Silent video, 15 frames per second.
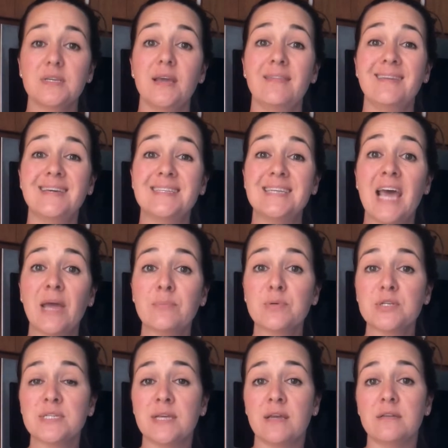And then 10%
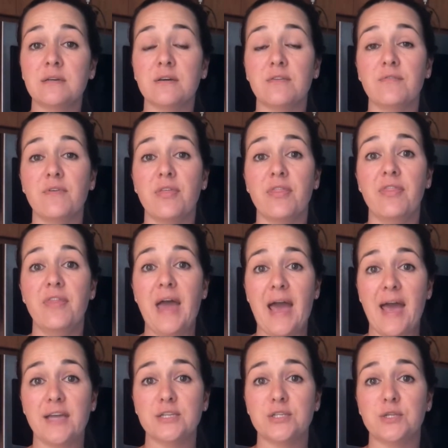of
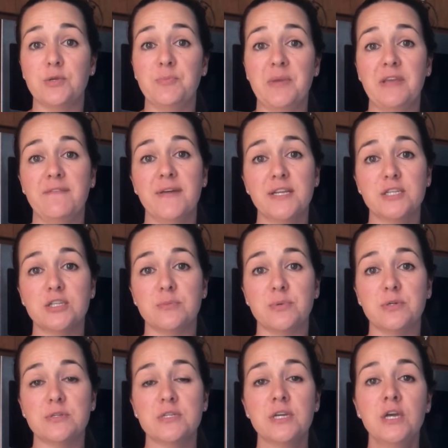that should be
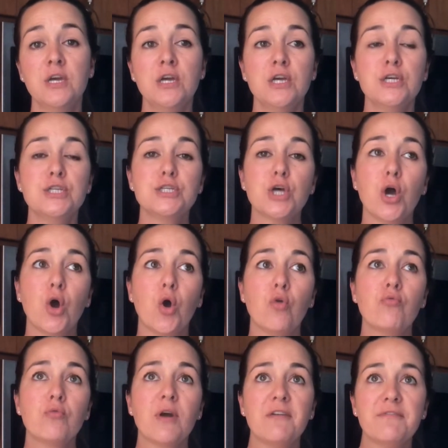vegetables.
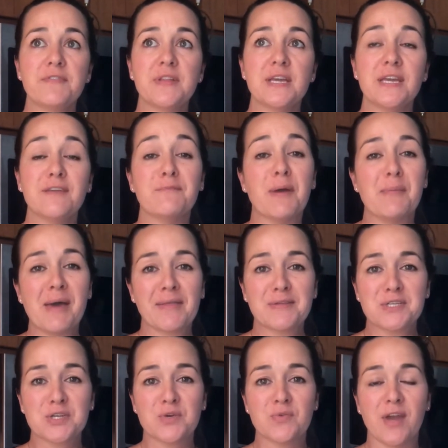So roughly, if my math
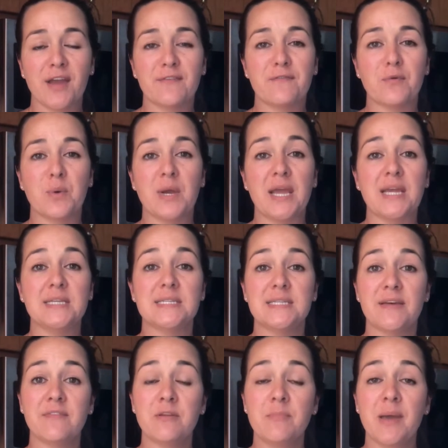is correct, for a
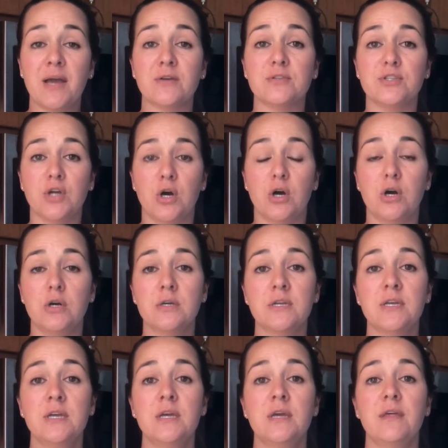70-pound dog,
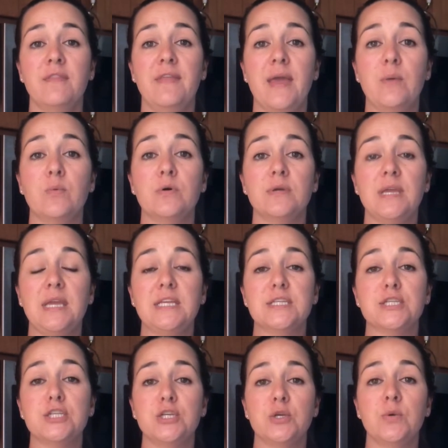they will eat
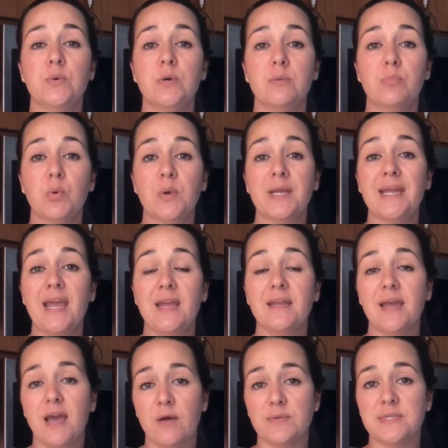2.8
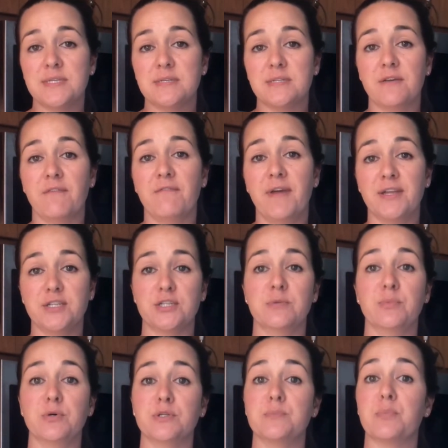ounces of
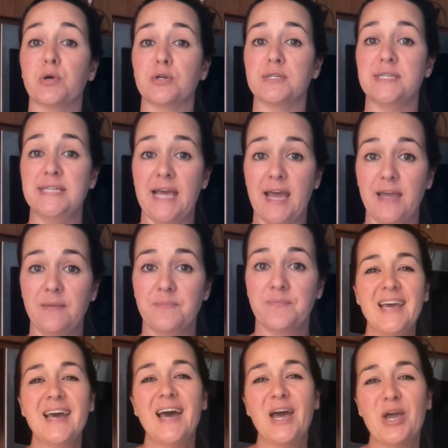vegetables per day.
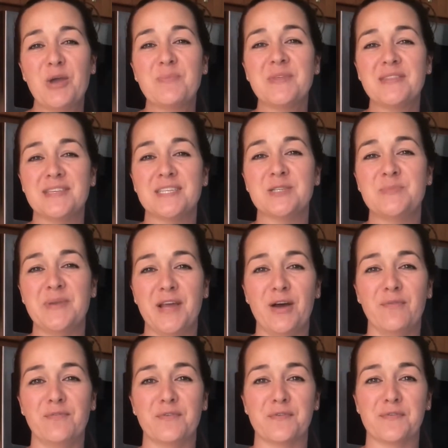I hope that this has been
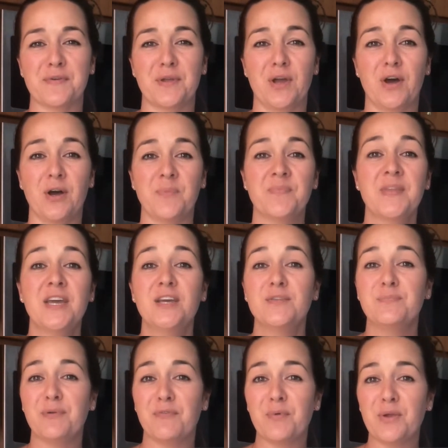helpful for y'all.
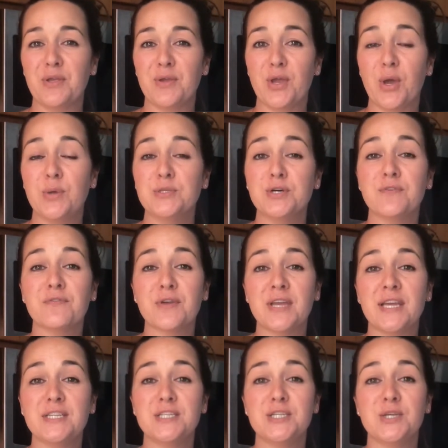Before you go, don't
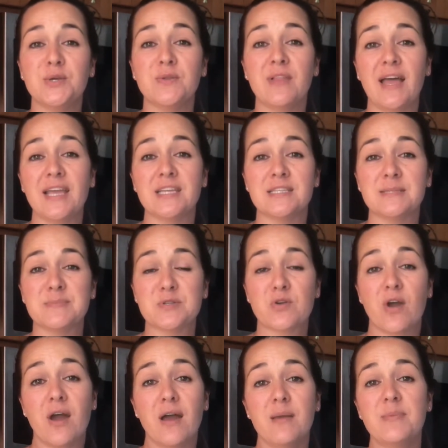forget to like and
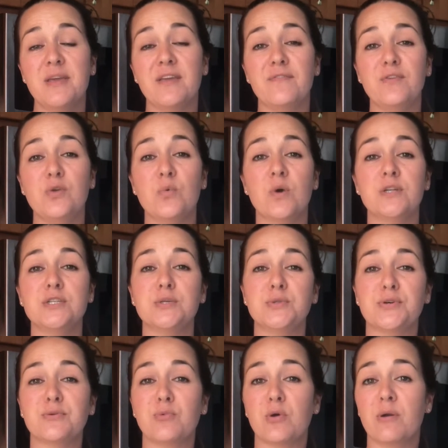subscribe. If you want to
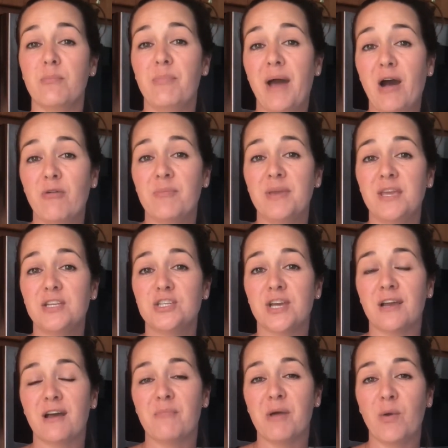learn more about me,
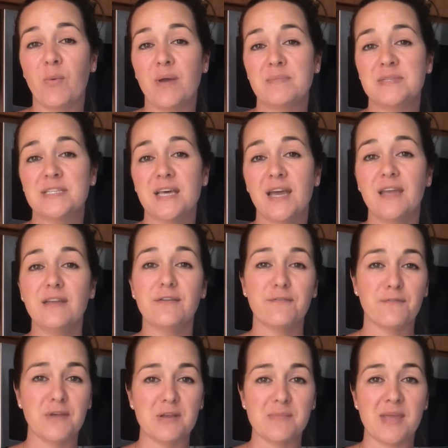check out my website,
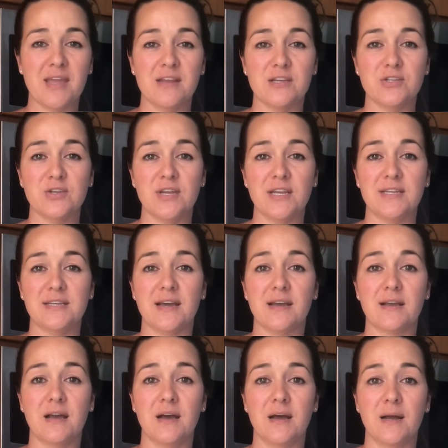
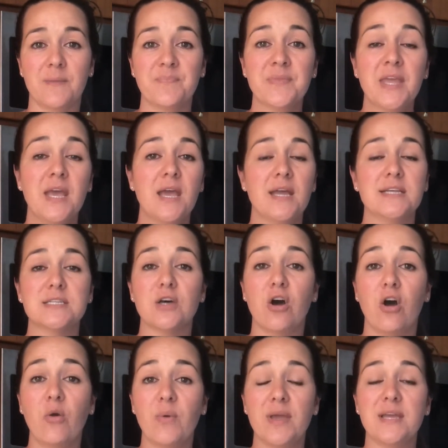freedomcaninetraining.com. And as
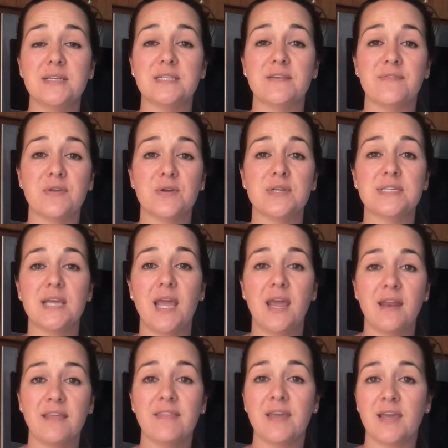always, if there is
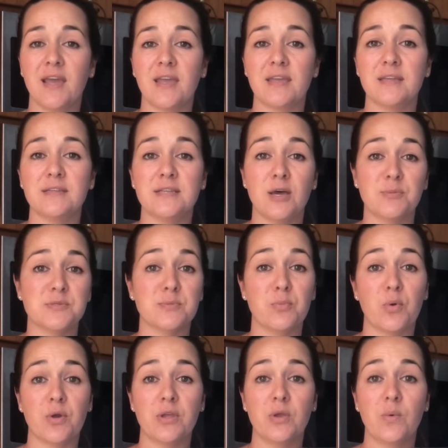anything I can help
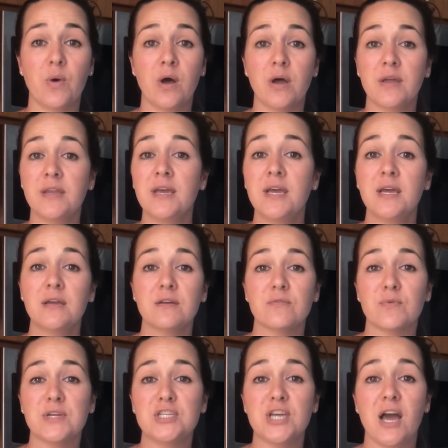support you on,
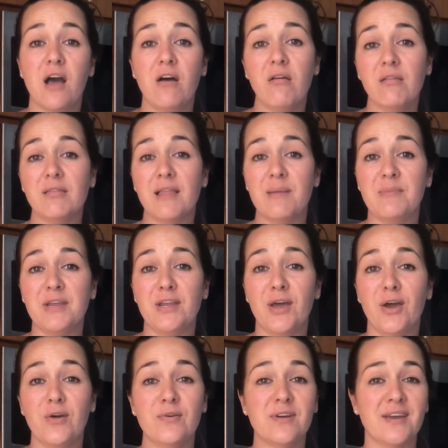reach out, let me
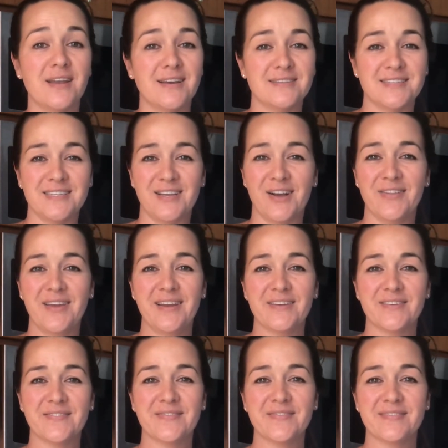know, and I'll see y'all
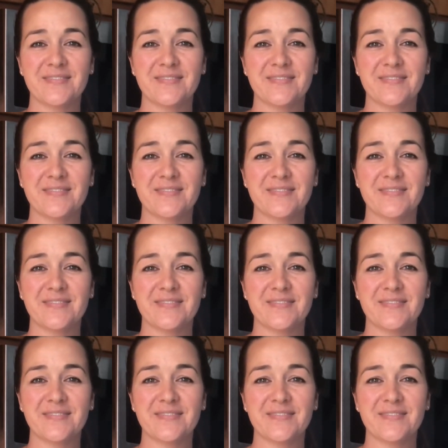later.